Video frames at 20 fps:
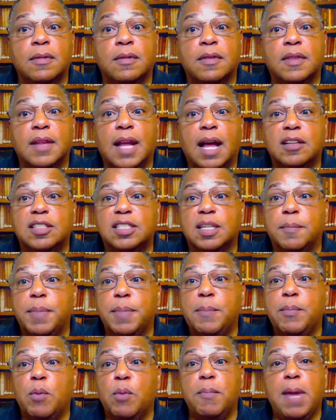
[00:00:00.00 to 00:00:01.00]
Now, some
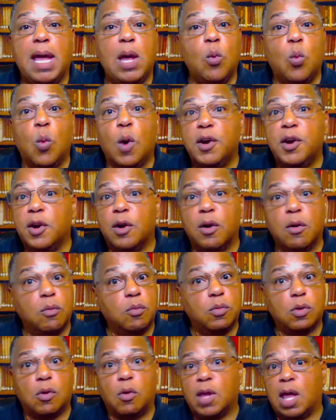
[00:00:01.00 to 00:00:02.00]
people may wonder,
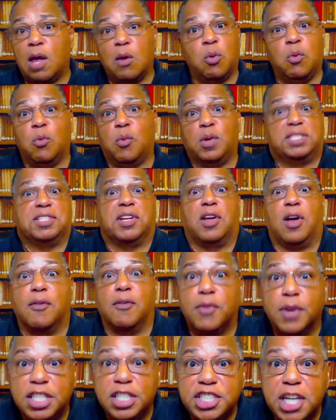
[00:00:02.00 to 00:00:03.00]
okay, well, what's a
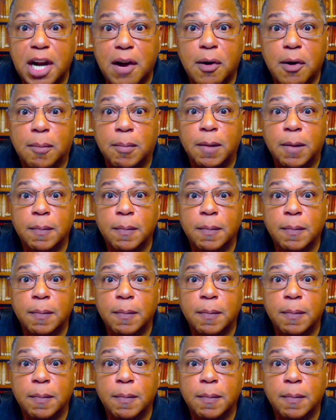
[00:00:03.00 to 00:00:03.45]
covering cherub?